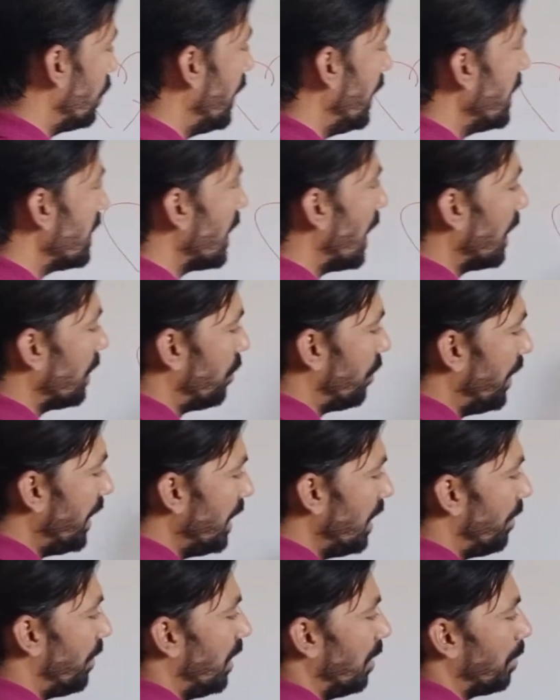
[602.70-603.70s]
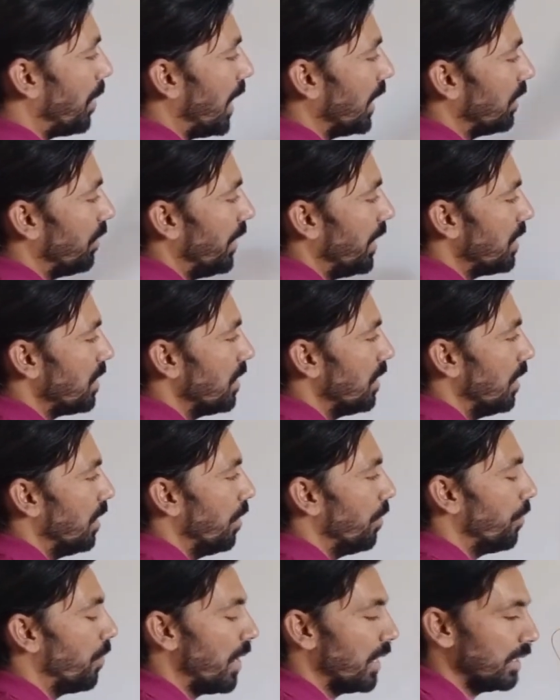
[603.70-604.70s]
these are 3 different pathways
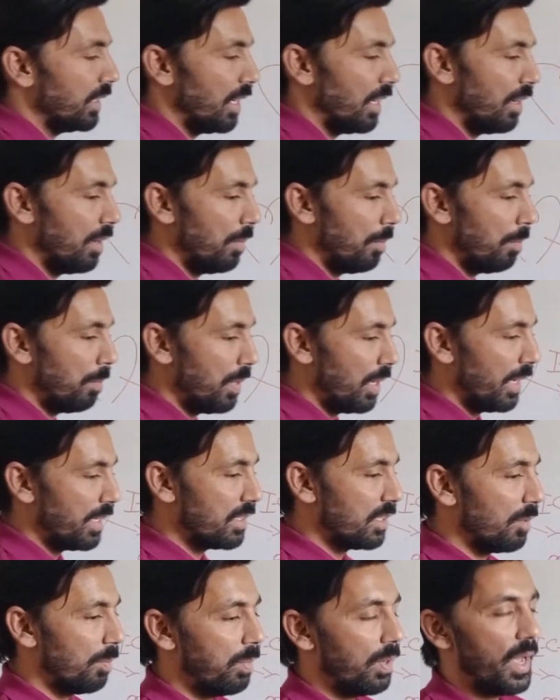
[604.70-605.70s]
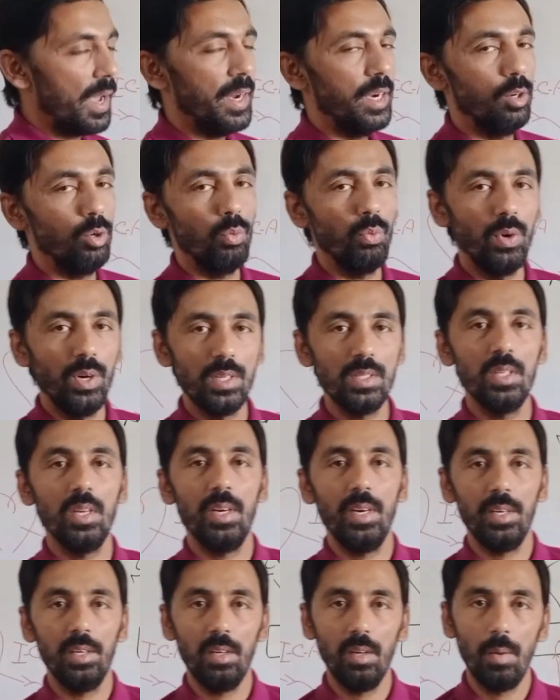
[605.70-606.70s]
for the blood supply towards the
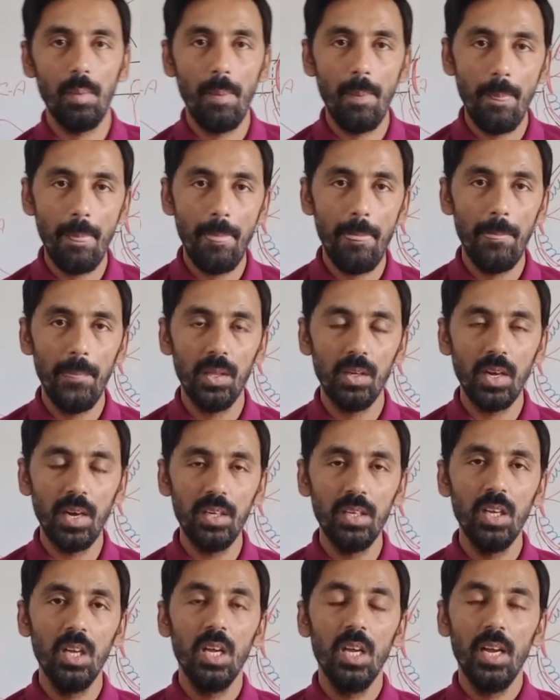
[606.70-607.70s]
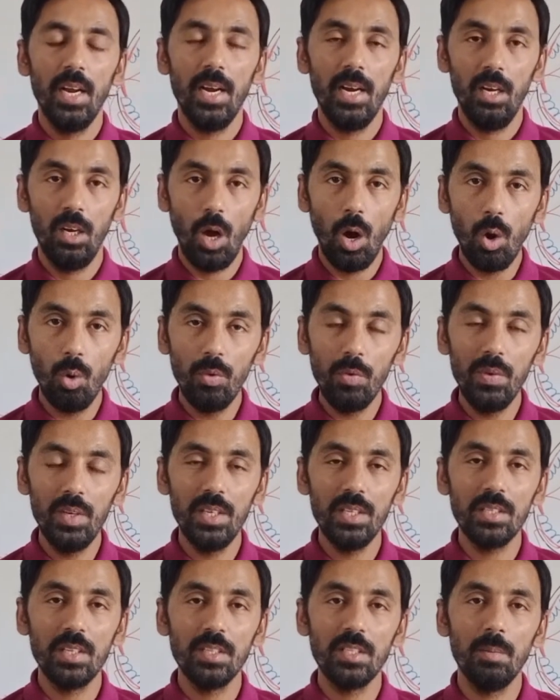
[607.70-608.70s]
retina. right? And now we will
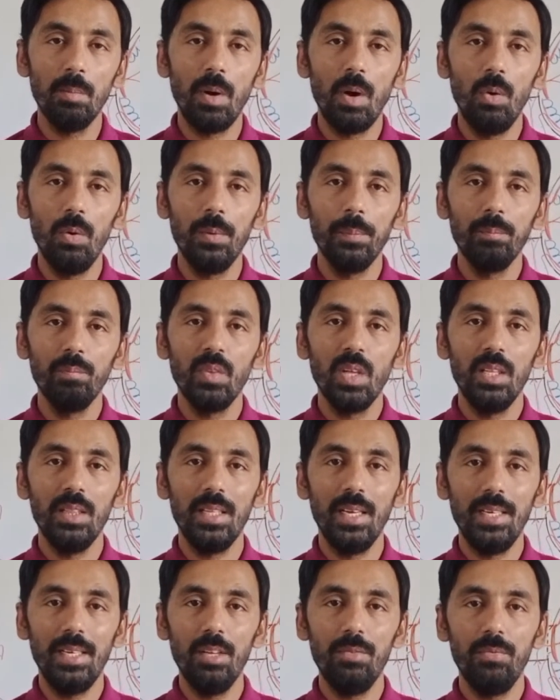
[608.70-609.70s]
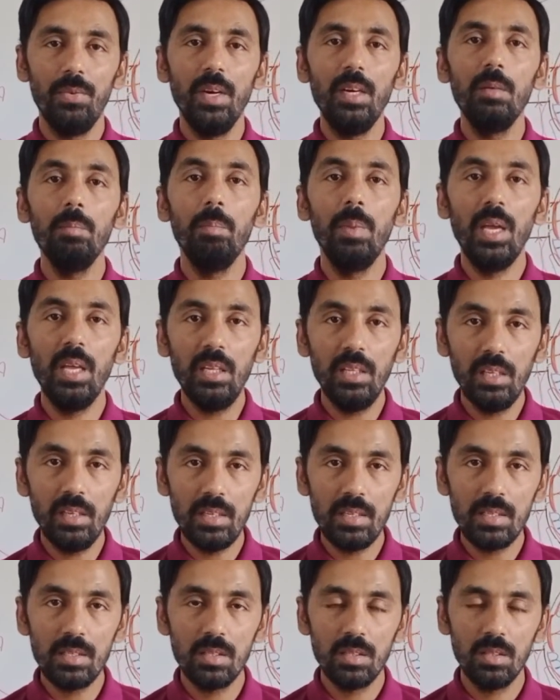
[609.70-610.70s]
discuss about the different
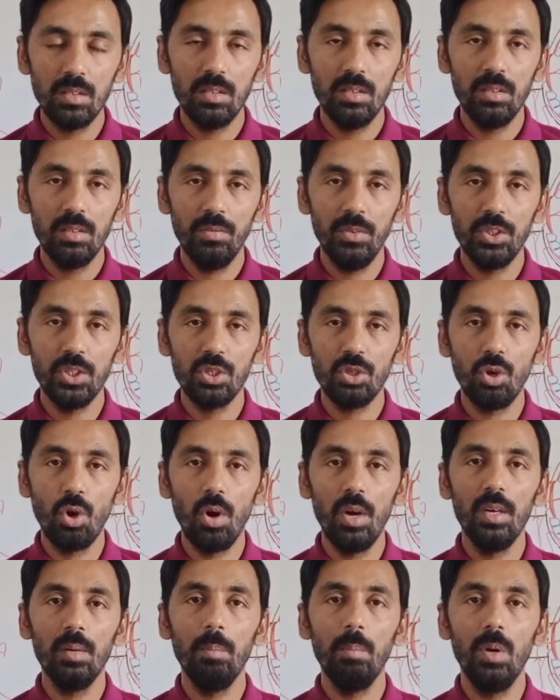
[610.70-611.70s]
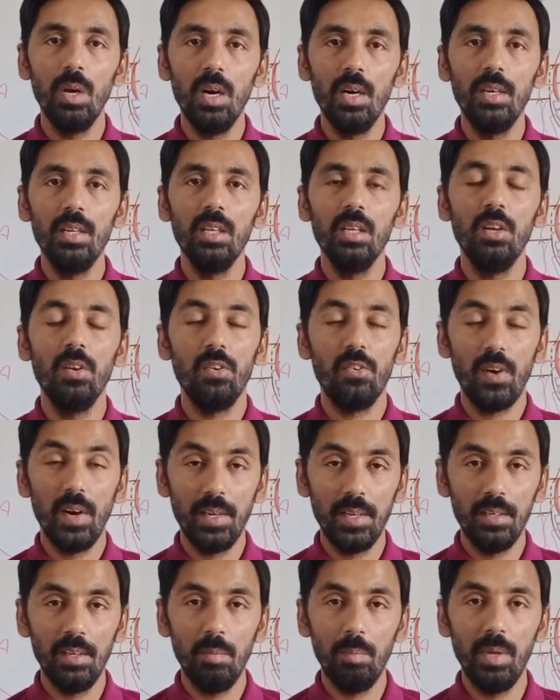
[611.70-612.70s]
barriers, which is called blood
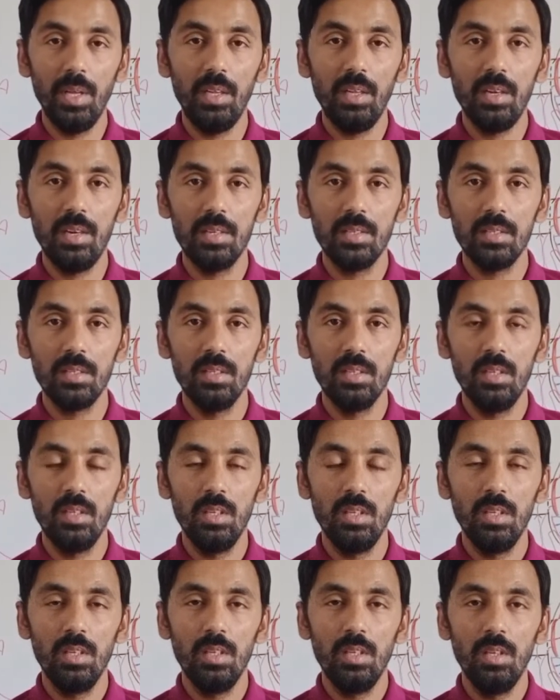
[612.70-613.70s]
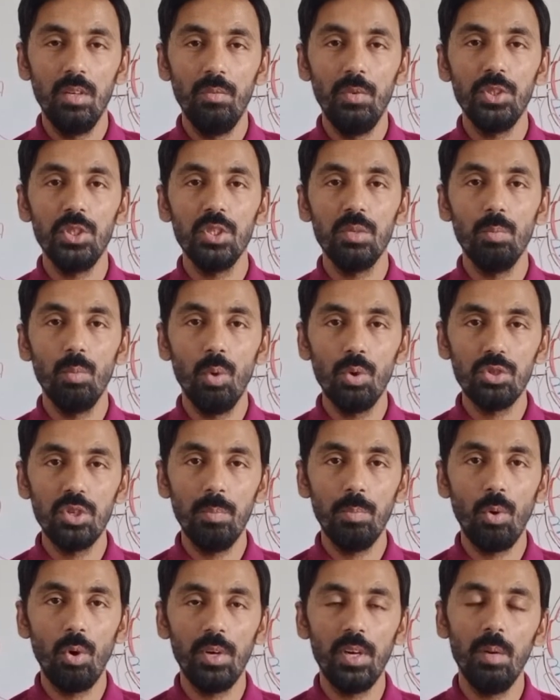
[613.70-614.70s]
retinal barriers, which is most
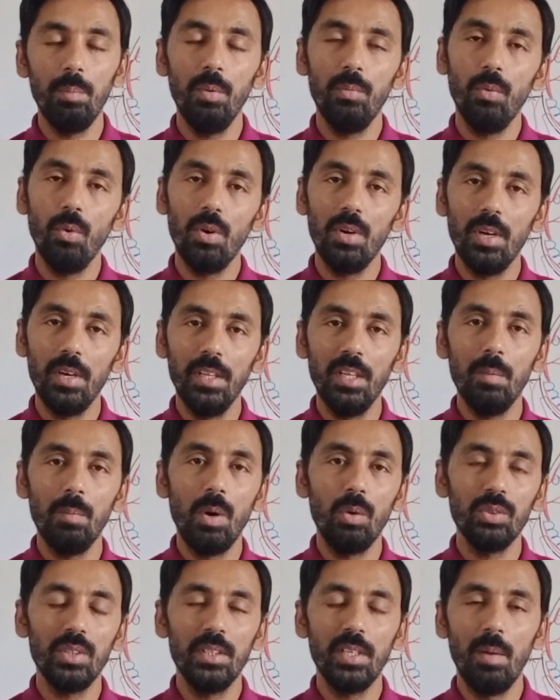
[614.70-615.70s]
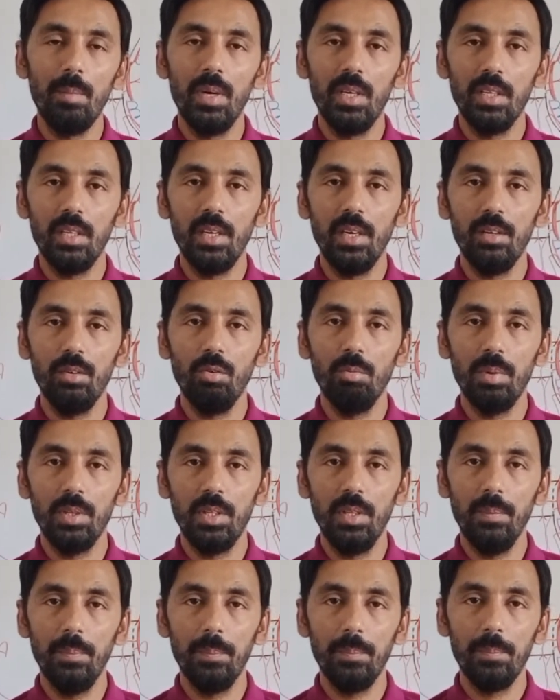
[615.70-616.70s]
important before learning about the diabetic
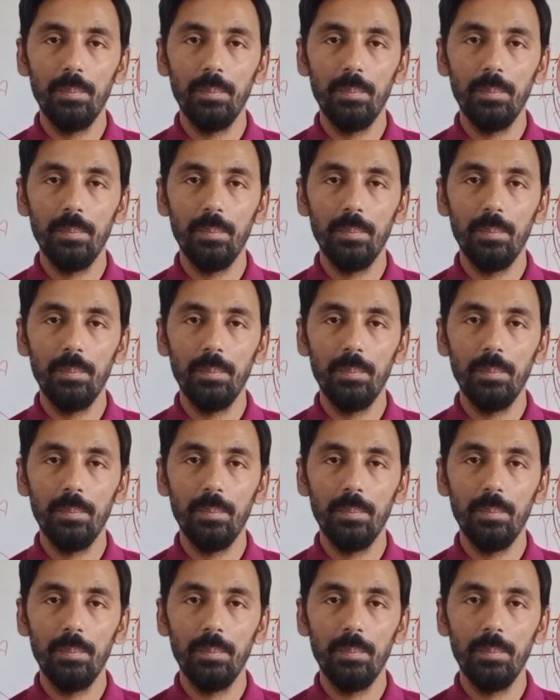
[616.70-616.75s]
retinopathy.